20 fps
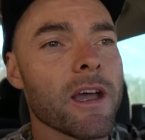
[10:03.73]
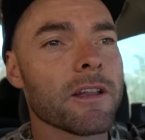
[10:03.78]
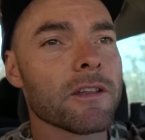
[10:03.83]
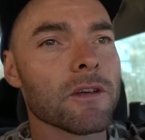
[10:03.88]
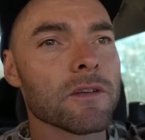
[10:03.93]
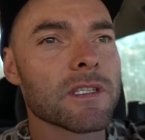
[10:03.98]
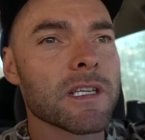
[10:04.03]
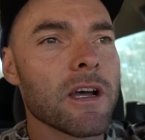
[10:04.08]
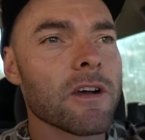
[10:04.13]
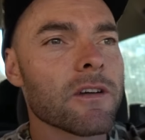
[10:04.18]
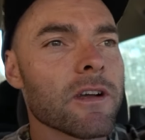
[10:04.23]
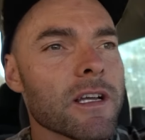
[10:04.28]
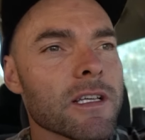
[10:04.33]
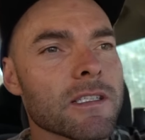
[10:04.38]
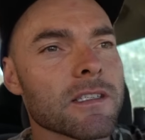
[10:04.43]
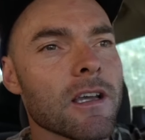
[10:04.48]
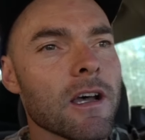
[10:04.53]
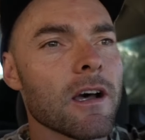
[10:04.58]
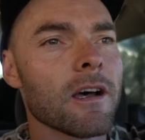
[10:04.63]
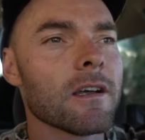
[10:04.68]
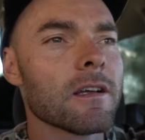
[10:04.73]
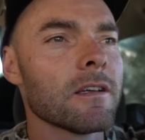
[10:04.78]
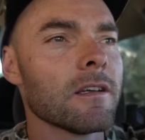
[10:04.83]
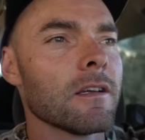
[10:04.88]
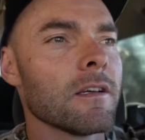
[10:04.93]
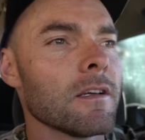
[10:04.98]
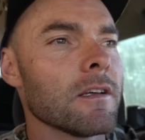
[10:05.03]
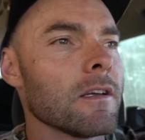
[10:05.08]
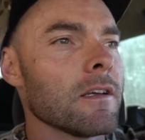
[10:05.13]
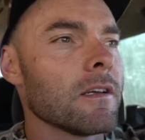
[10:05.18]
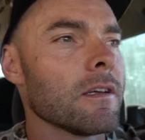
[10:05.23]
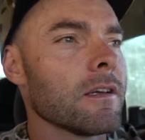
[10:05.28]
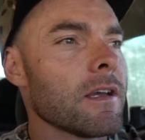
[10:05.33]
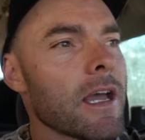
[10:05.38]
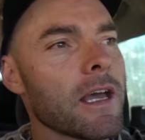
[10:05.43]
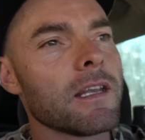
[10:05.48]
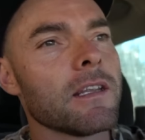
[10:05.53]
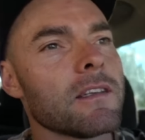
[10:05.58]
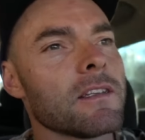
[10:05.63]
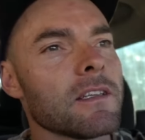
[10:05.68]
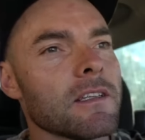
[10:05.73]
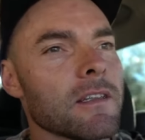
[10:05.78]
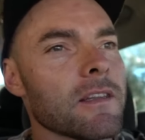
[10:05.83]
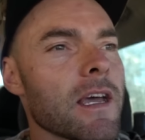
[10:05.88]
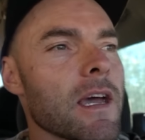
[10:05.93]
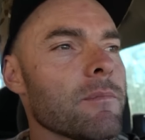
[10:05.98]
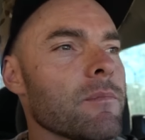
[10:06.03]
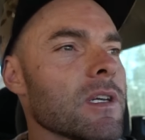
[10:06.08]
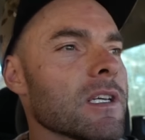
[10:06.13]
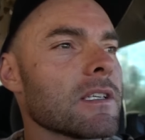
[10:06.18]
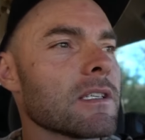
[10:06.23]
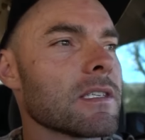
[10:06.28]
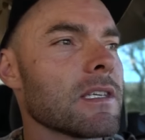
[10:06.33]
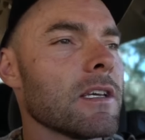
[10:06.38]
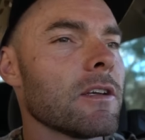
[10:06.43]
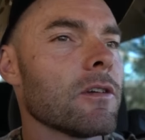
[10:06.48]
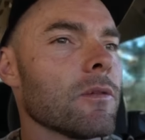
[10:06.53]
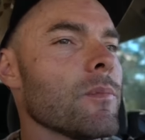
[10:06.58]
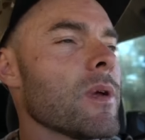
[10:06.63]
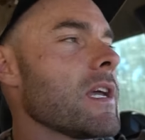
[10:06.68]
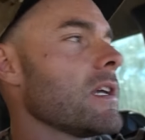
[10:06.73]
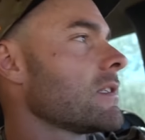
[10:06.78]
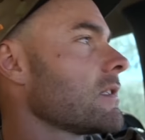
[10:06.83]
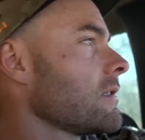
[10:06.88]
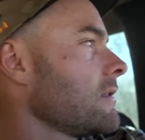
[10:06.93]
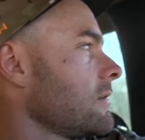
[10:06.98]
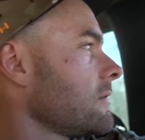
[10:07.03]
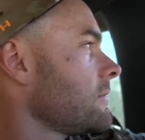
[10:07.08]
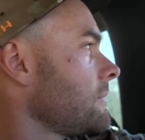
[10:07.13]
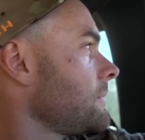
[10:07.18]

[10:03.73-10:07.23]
on those elk I saw headed into that big cedar basin.